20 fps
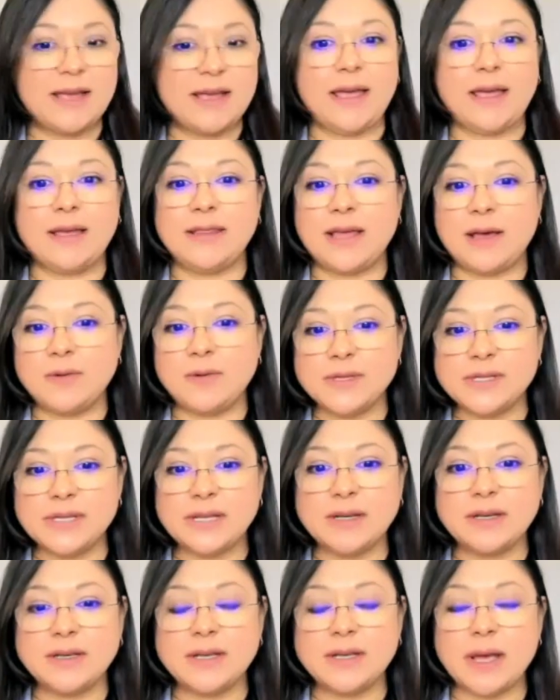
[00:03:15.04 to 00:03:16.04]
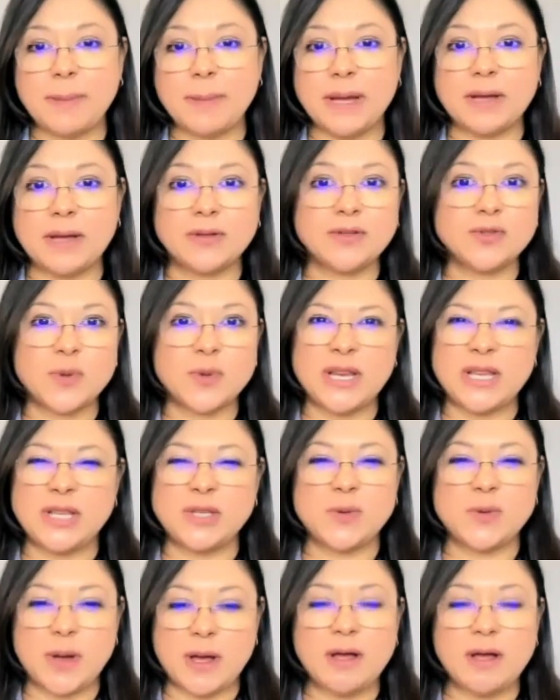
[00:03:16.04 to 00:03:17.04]
that was in about
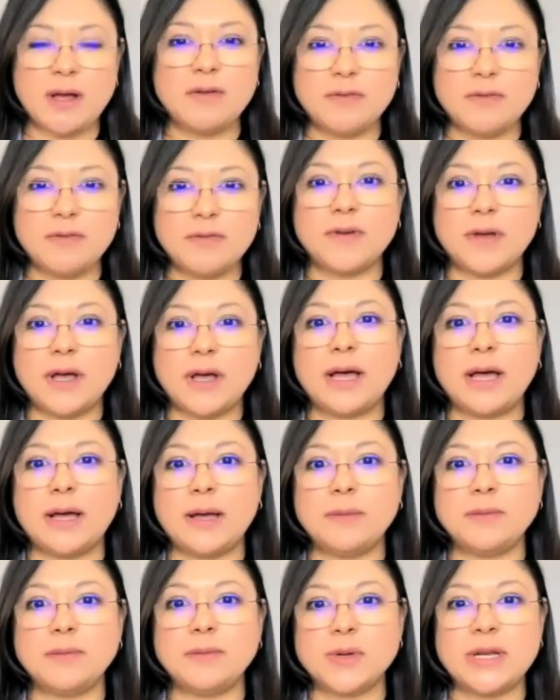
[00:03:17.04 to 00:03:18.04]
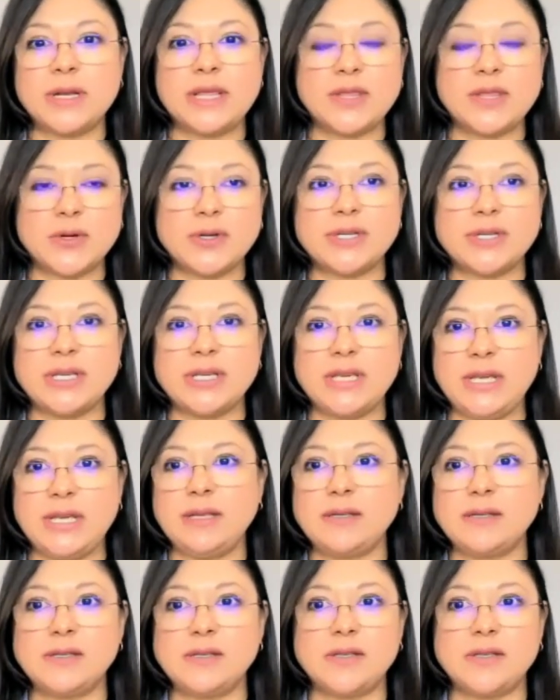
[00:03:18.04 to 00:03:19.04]
2012,
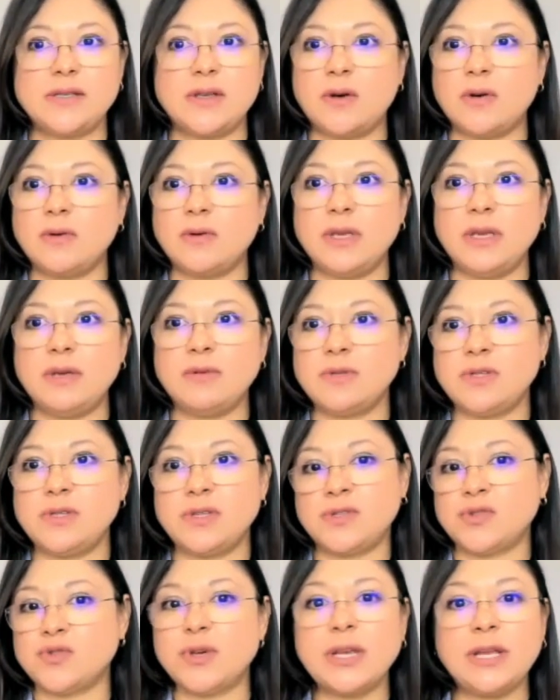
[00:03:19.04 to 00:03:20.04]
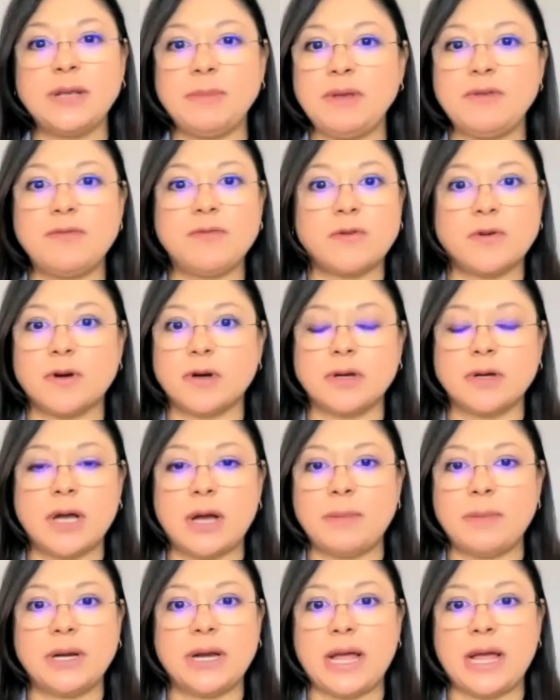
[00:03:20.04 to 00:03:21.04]
2013. So he was just treating me for
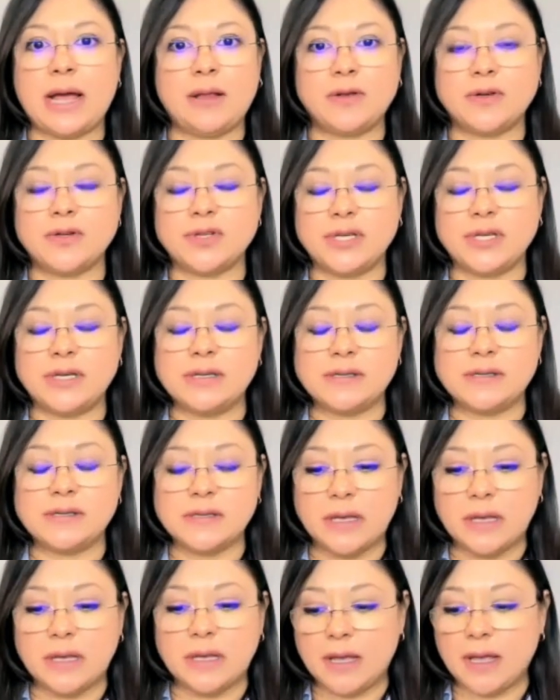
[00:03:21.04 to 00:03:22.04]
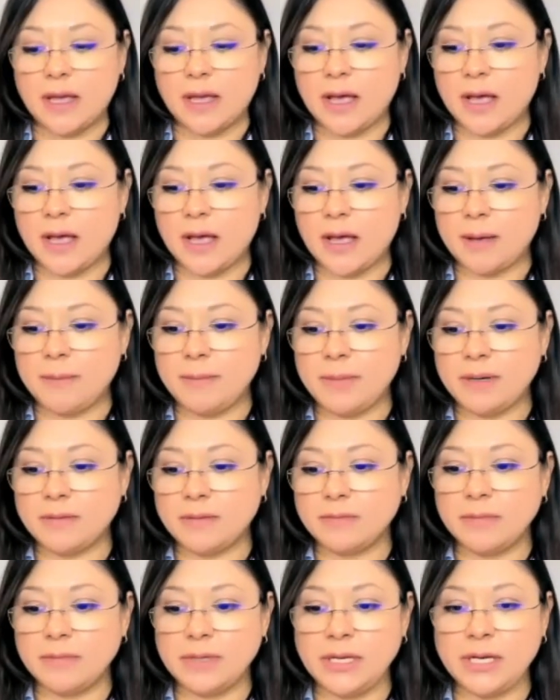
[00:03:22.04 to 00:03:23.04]
common allergies.
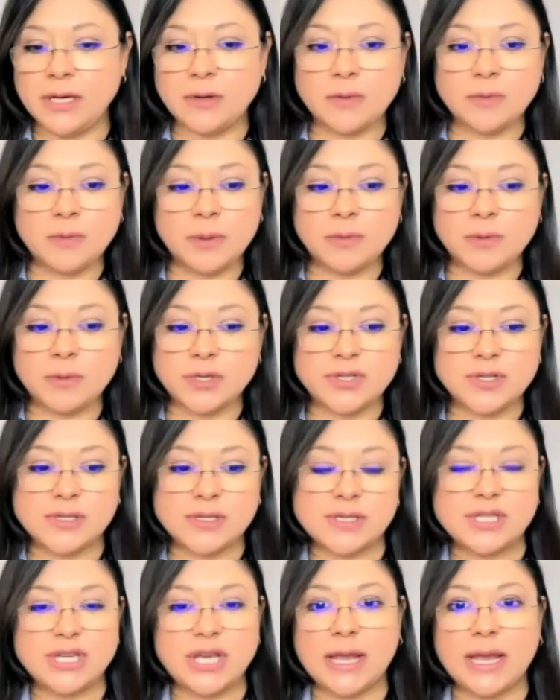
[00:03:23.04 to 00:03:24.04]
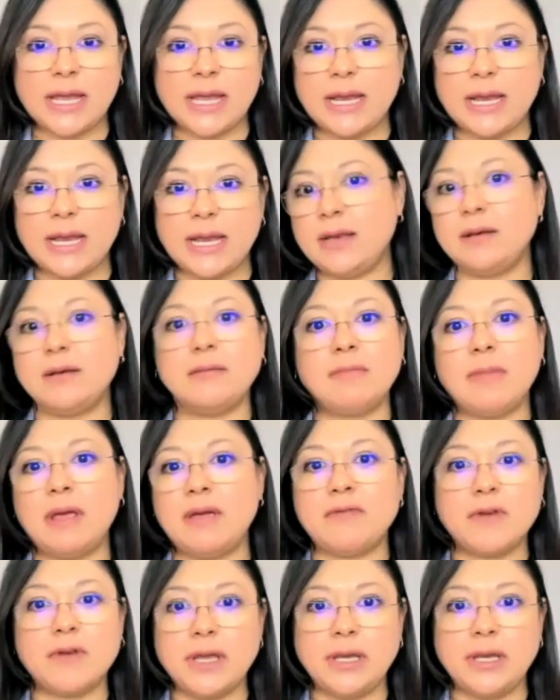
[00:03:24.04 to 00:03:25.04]
And, you know, we were just checking in
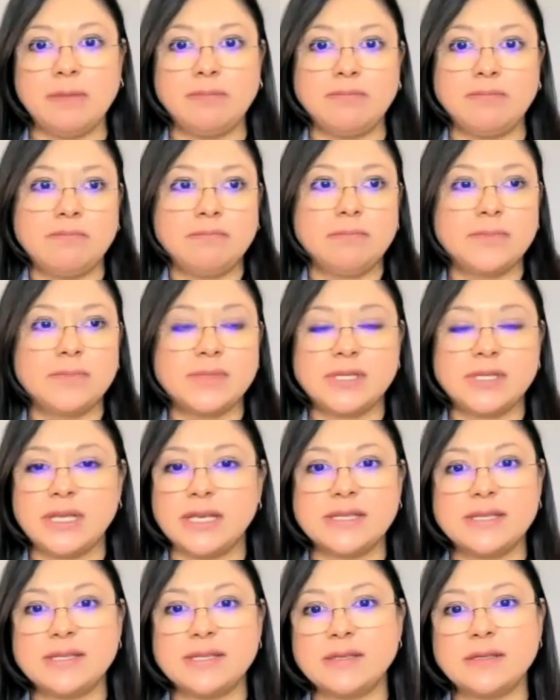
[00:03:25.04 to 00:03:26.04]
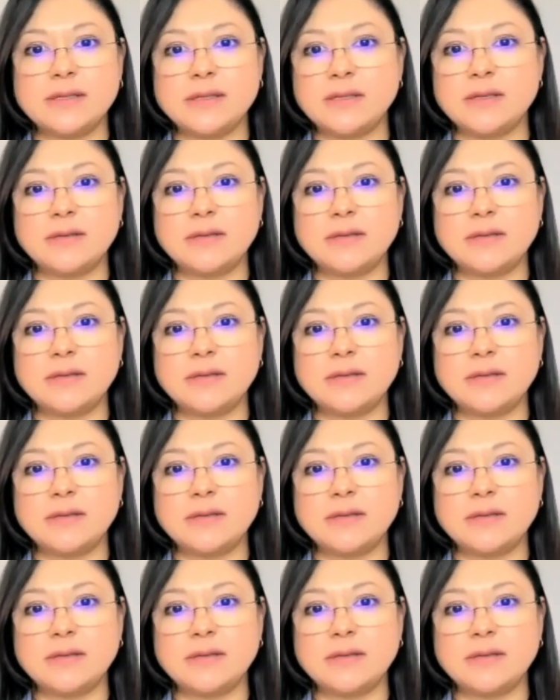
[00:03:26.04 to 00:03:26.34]
every six